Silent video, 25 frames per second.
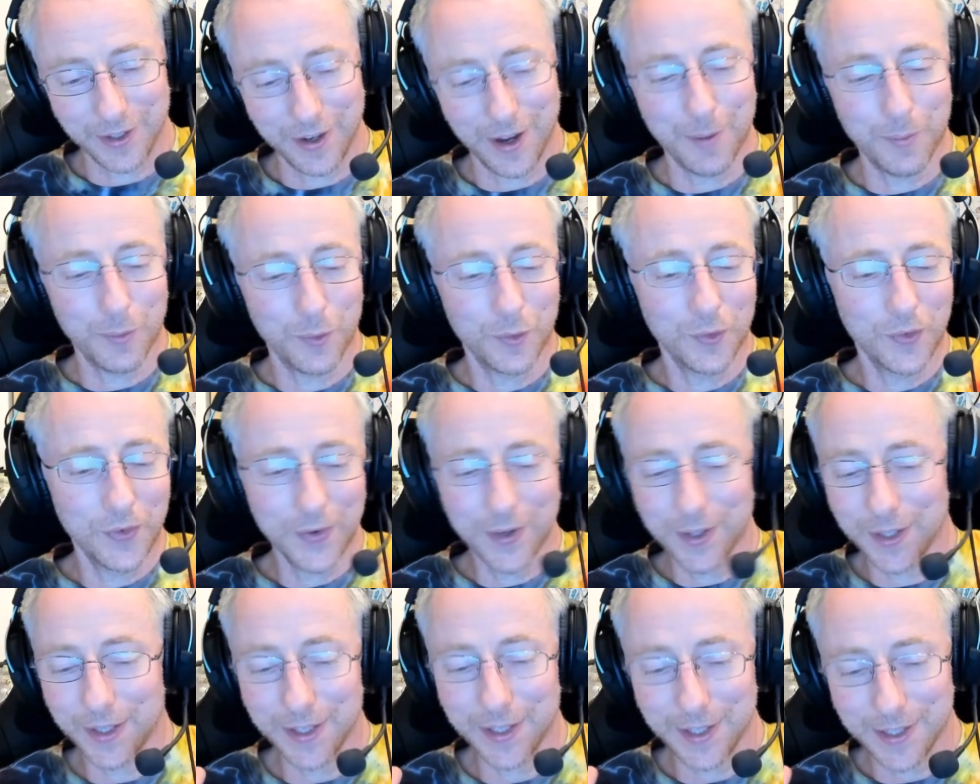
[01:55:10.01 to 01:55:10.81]
I'm
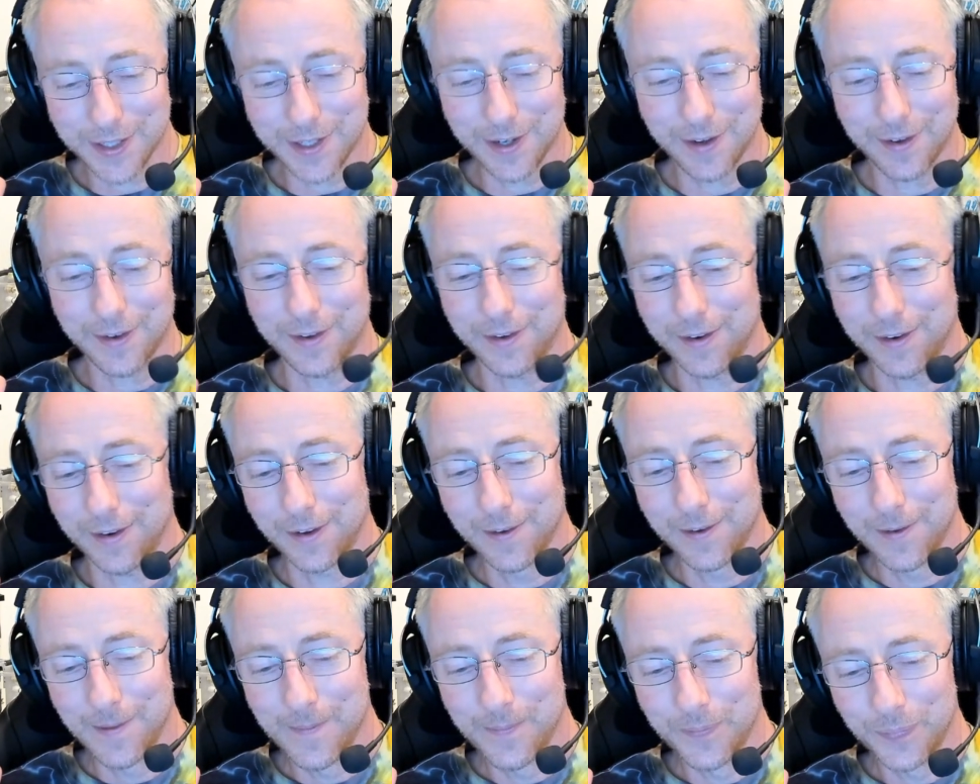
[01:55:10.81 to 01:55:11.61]
really excited
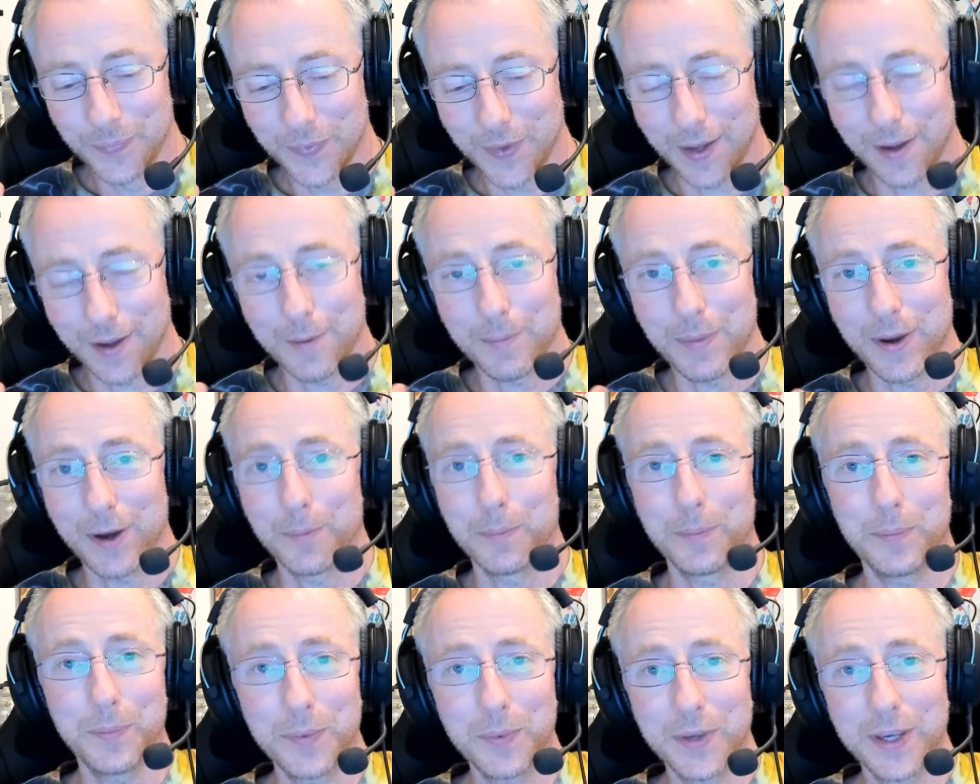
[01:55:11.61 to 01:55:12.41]
about
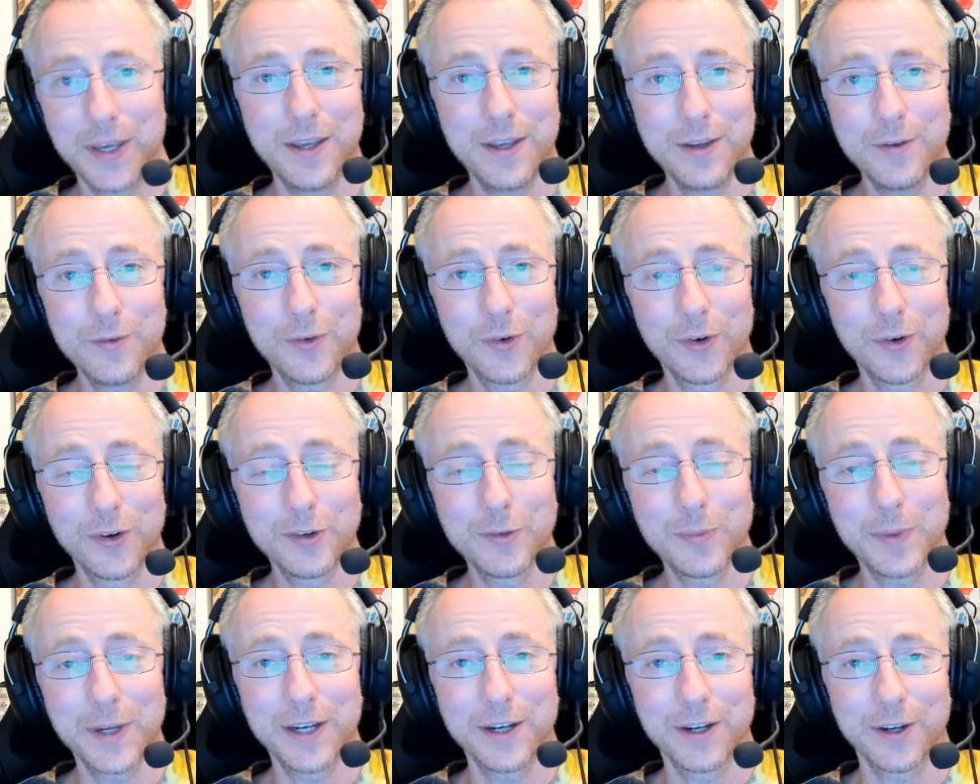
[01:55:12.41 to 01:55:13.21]
Keyforge
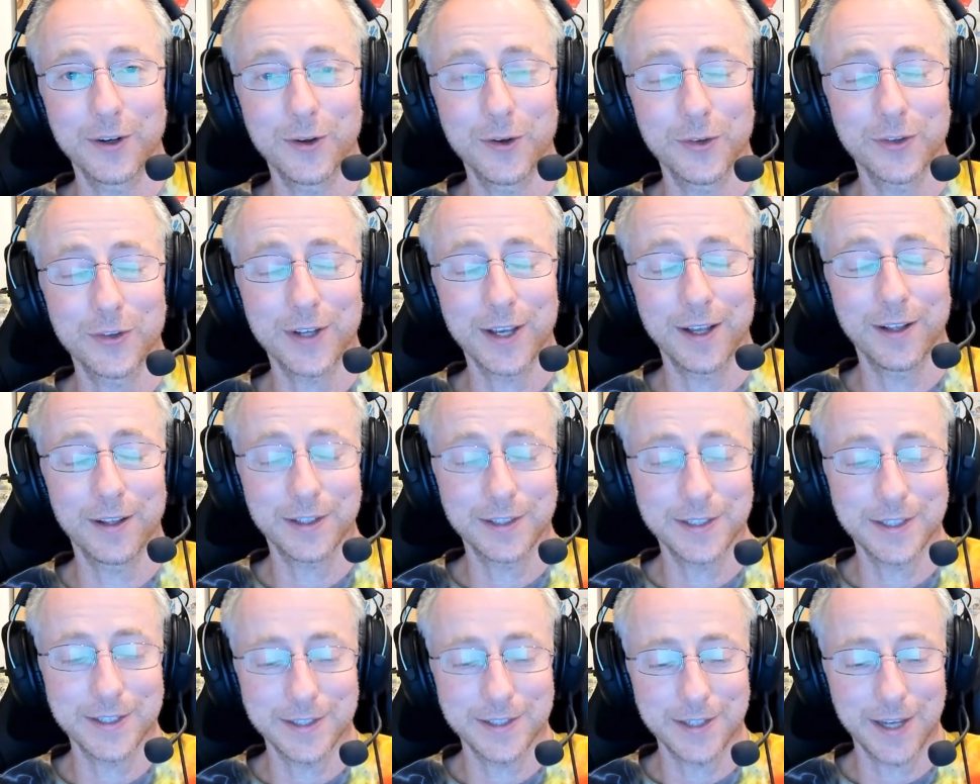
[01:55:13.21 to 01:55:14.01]
being in Ghost
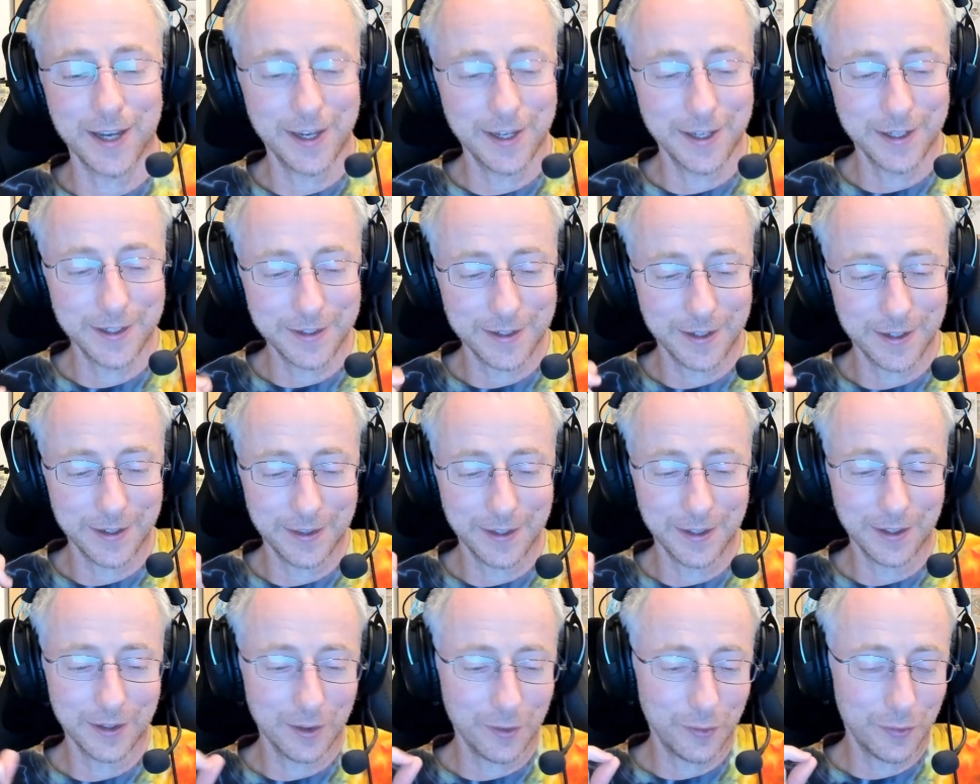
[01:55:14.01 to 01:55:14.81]
Galaxy's hands. I
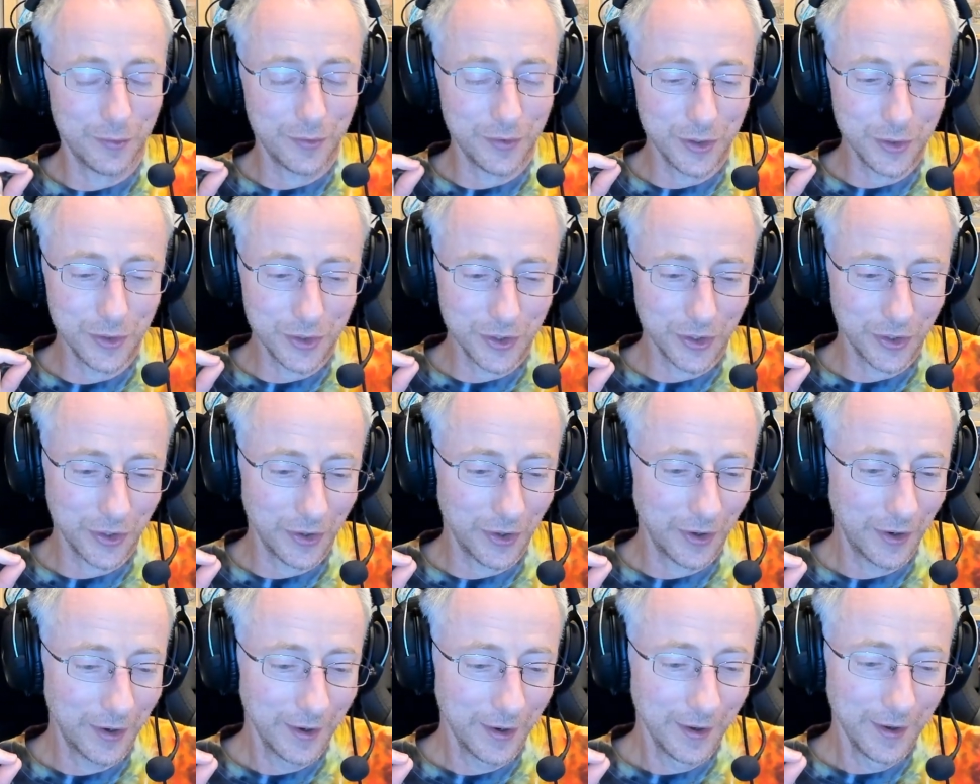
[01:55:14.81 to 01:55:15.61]
think the future
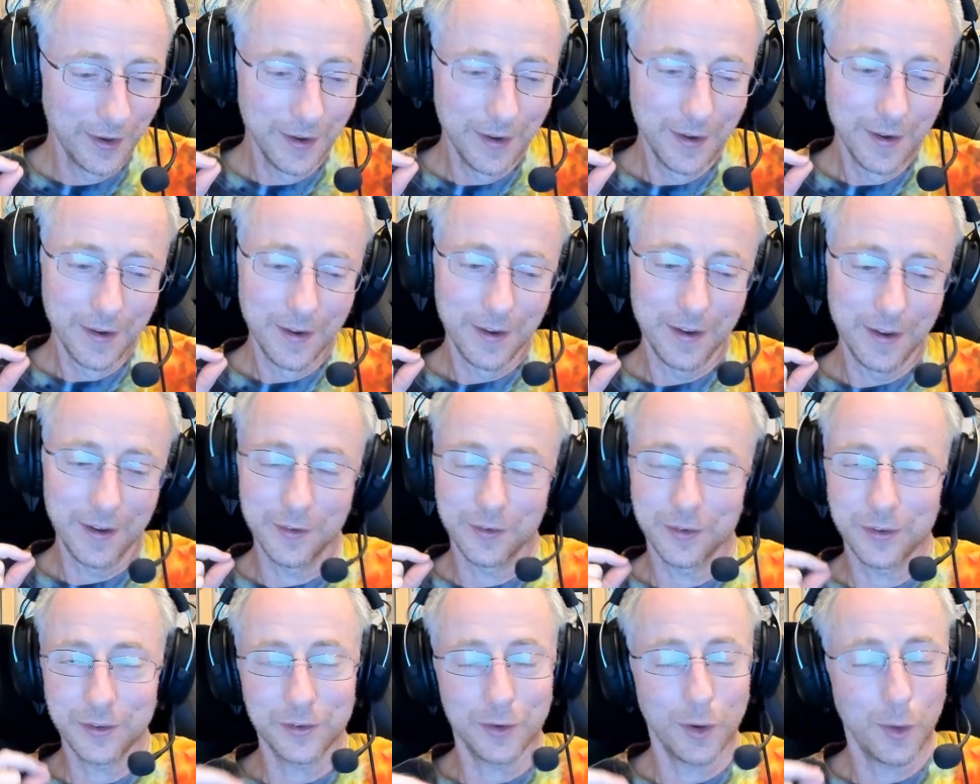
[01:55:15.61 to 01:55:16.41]
is
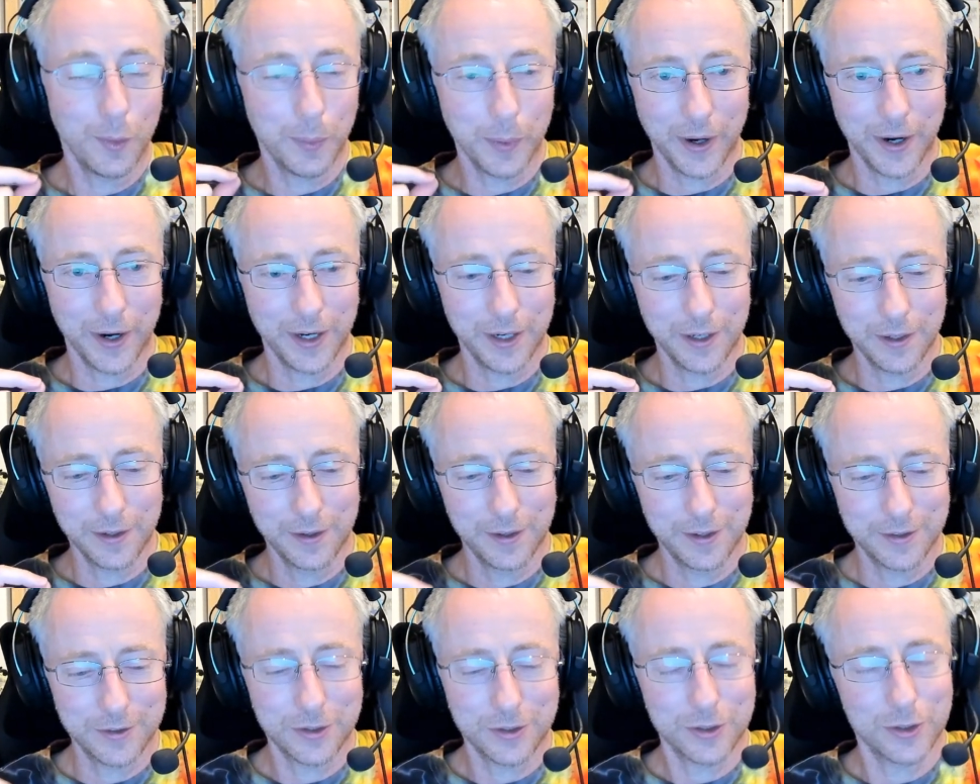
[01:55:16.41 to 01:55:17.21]
so bright.
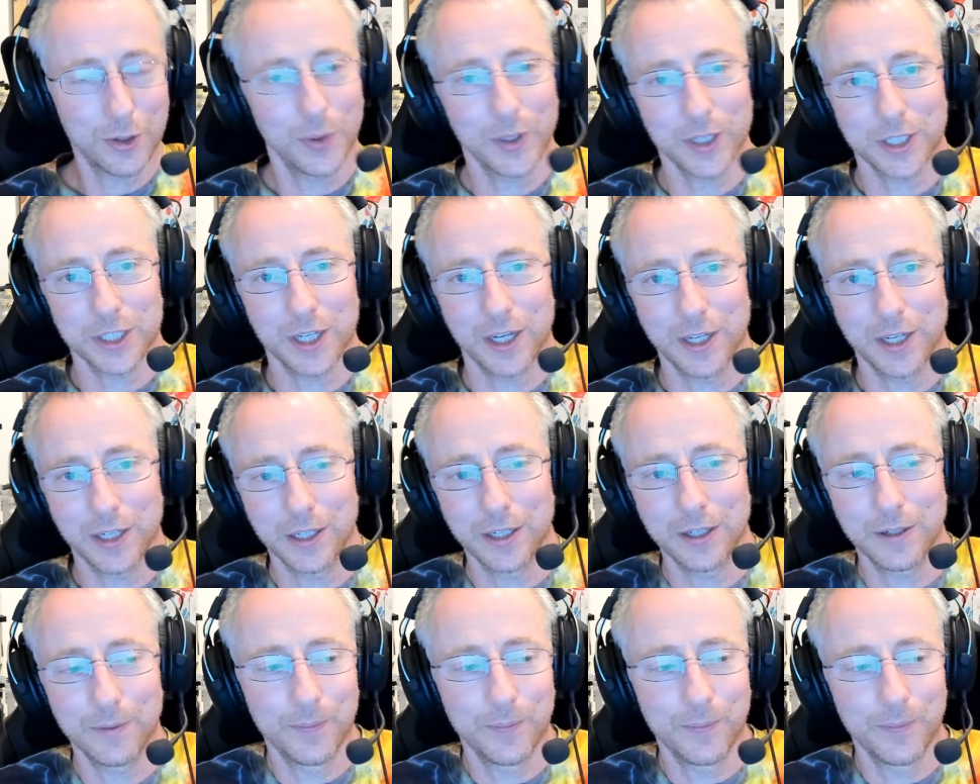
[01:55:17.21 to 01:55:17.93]
It's so exciting.